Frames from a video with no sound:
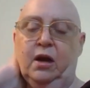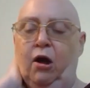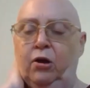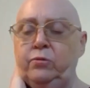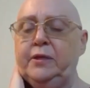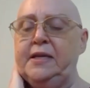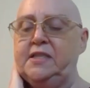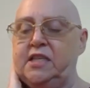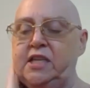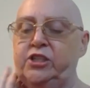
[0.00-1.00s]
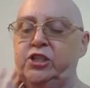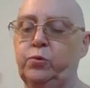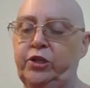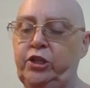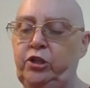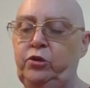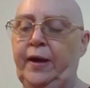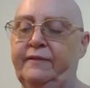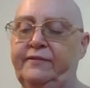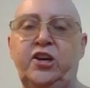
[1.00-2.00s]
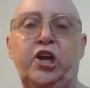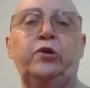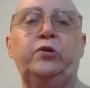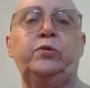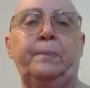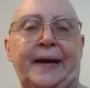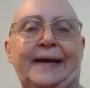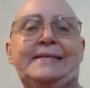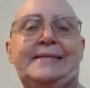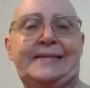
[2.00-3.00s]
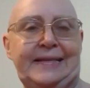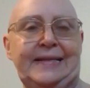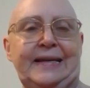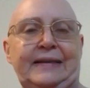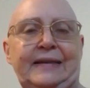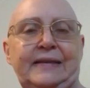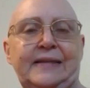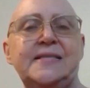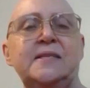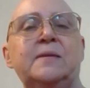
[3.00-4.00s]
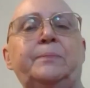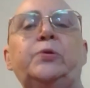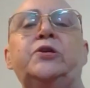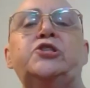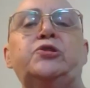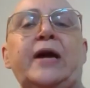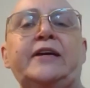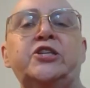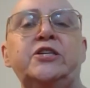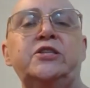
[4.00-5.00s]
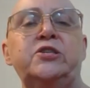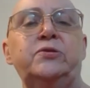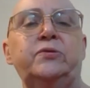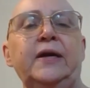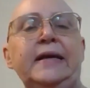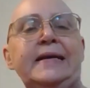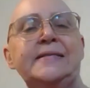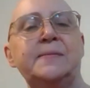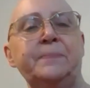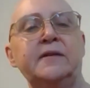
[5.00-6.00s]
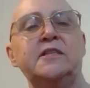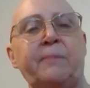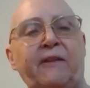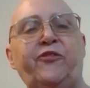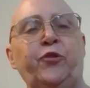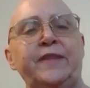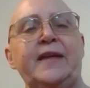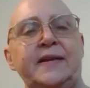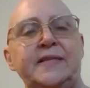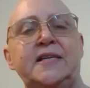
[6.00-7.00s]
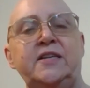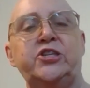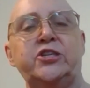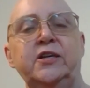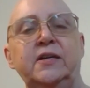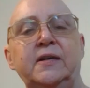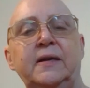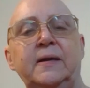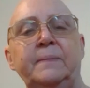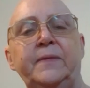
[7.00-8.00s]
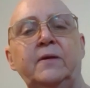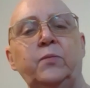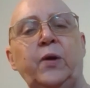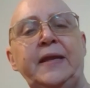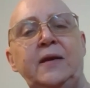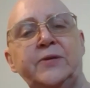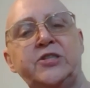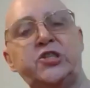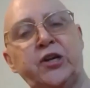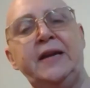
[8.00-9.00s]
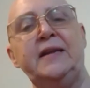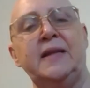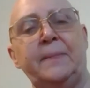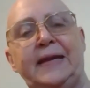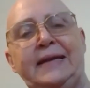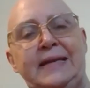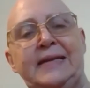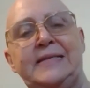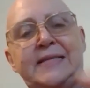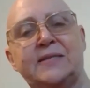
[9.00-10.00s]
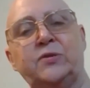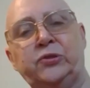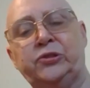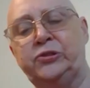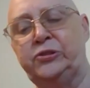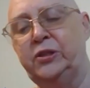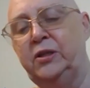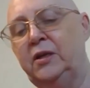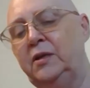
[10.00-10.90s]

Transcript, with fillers: only teach what you have known by seeing. This is the Buddhist direction to his monks before they teach. When he was training them in his school,